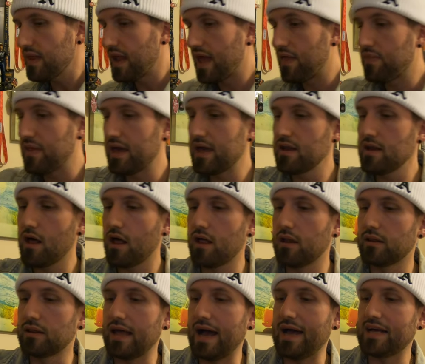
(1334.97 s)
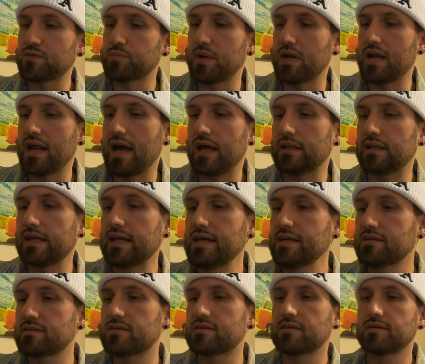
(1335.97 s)
And then, last but not
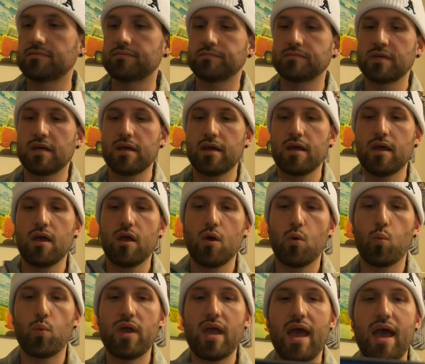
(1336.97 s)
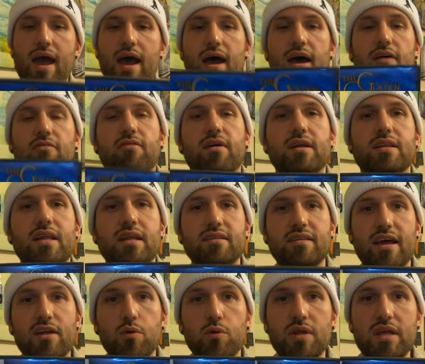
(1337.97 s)
least, we have
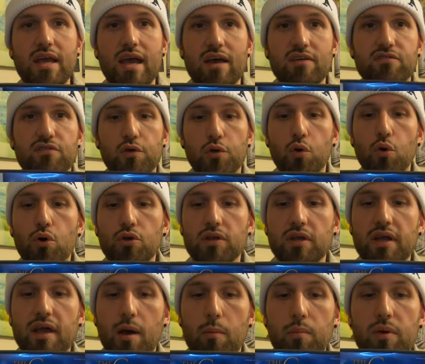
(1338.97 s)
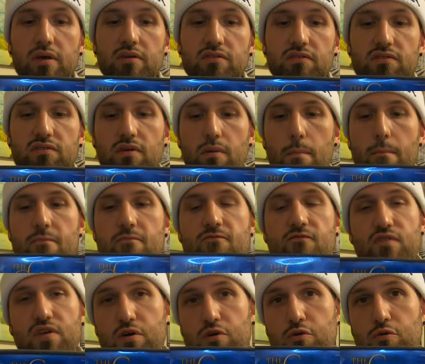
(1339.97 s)
Nintendo DS The Golden Compass
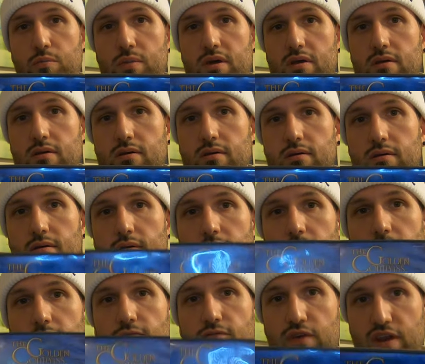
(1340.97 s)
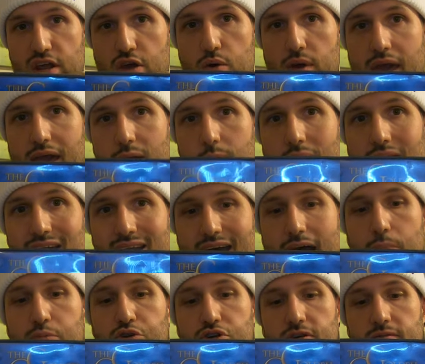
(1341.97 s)
film video game
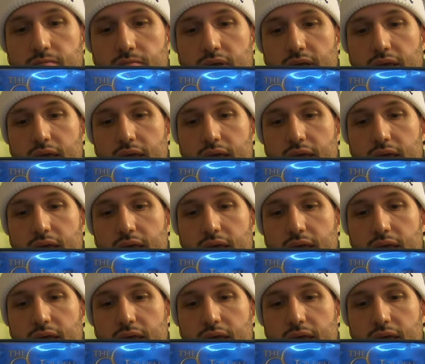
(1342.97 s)
adaptation,